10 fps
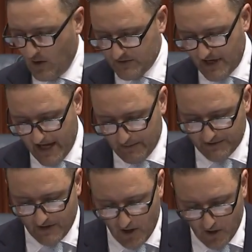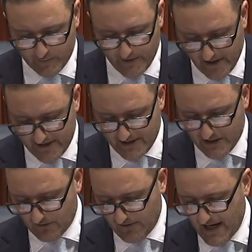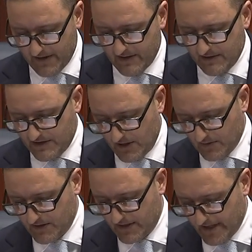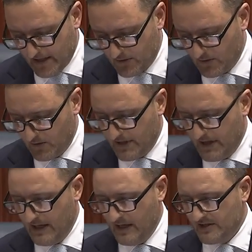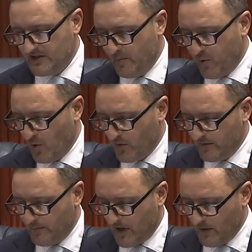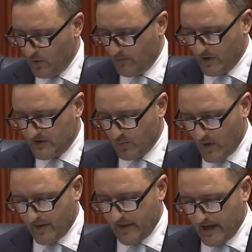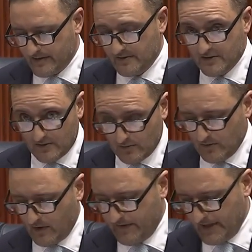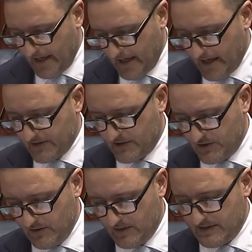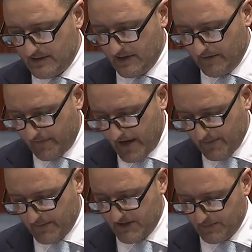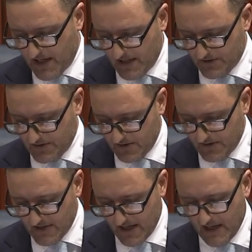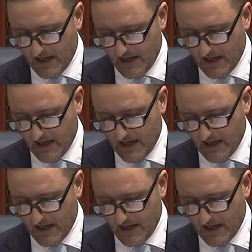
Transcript: I was able to hold rallies in Karratha, Geraldton, Kalgoorlie, supported by almost one thousand School of the Air students, their families, past students,